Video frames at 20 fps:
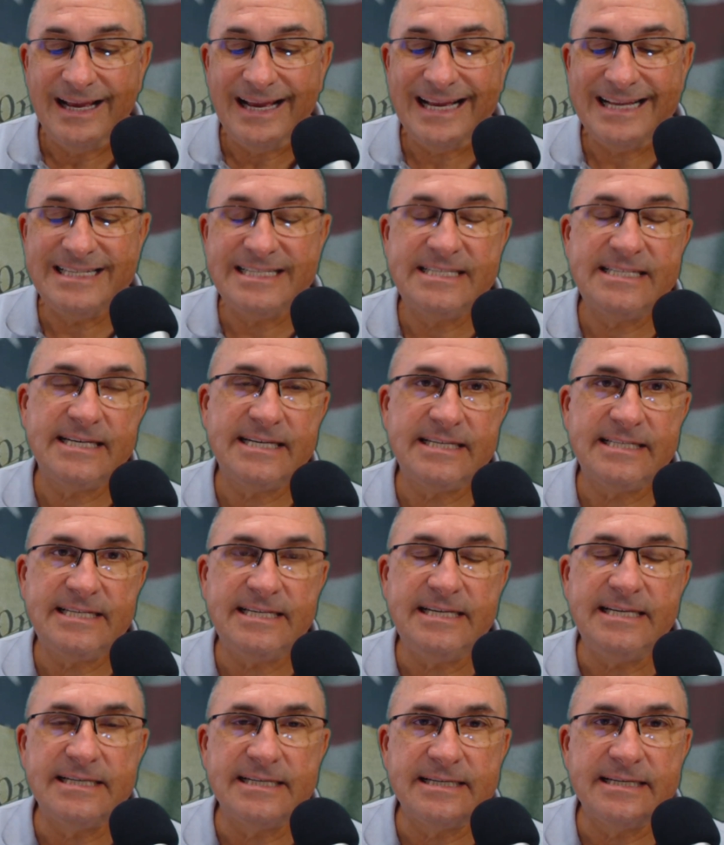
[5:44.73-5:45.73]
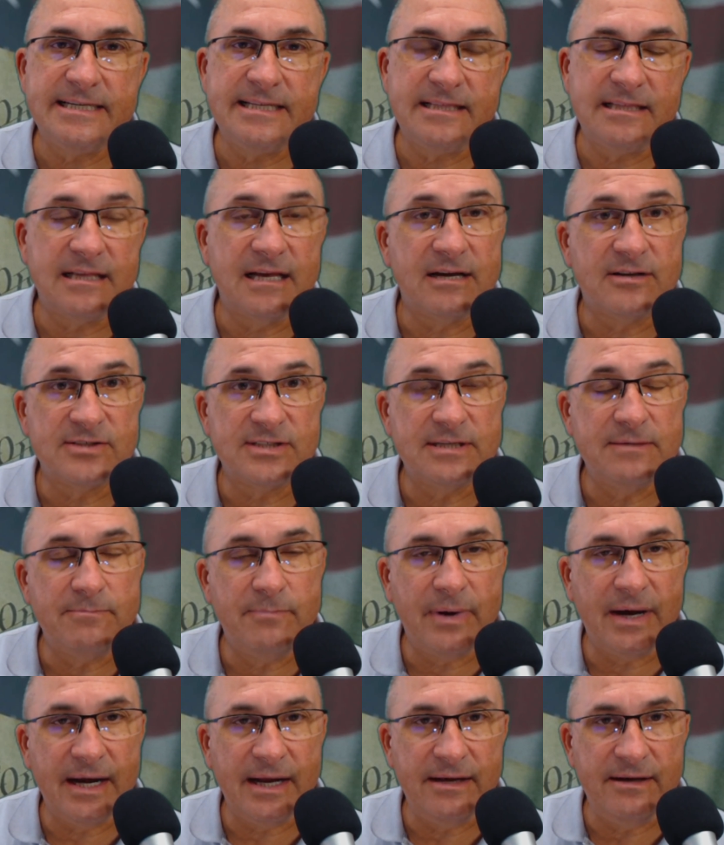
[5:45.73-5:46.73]
and
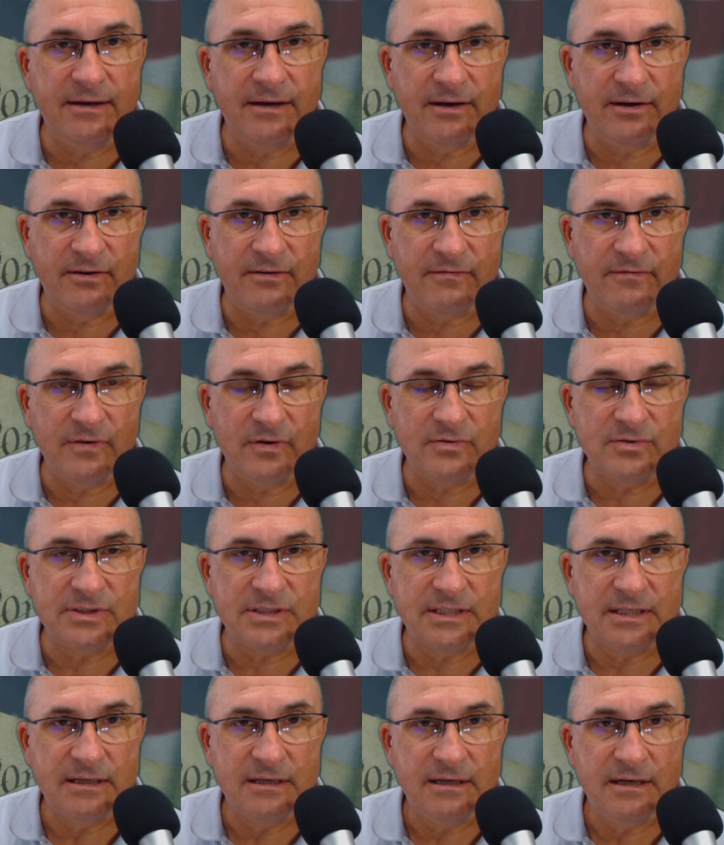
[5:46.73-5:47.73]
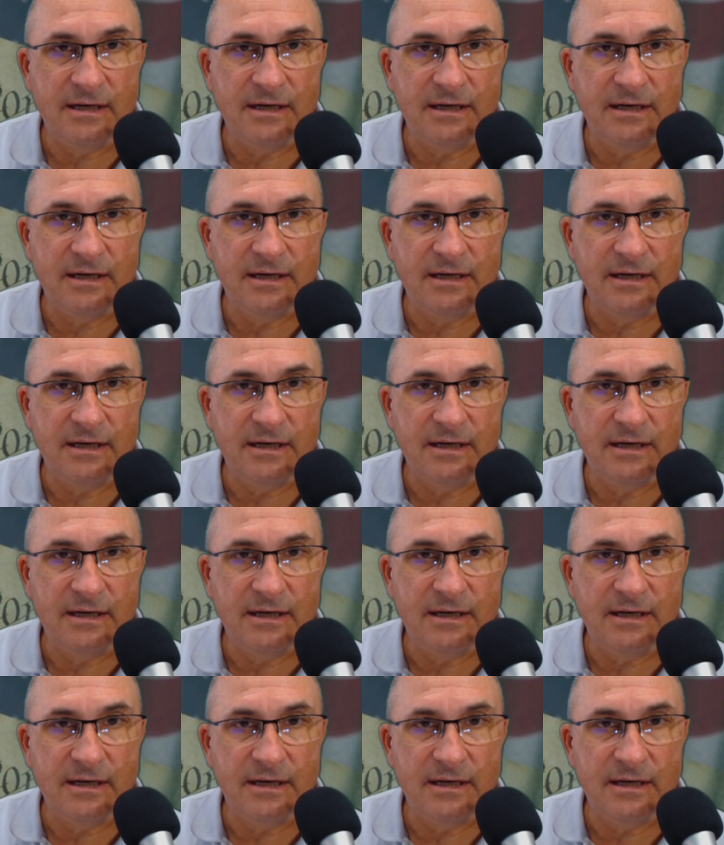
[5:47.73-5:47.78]
69,000 Biden undervotes.